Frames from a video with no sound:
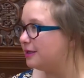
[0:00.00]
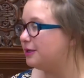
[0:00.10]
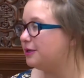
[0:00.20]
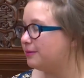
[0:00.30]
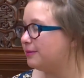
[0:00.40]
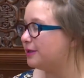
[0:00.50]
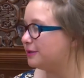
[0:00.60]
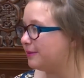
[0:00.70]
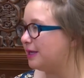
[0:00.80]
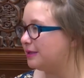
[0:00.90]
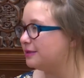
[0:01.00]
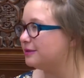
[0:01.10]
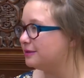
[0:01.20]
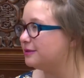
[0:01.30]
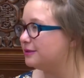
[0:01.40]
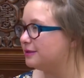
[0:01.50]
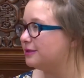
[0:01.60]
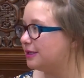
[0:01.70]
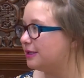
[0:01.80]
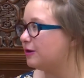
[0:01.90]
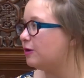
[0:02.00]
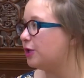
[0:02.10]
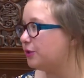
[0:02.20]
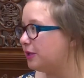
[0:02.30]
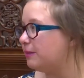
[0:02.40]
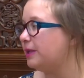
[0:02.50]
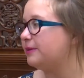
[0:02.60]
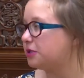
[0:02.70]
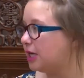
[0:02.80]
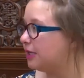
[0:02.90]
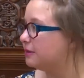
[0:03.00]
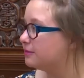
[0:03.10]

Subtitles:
your milk may. Yeah, or hearing a baby cry.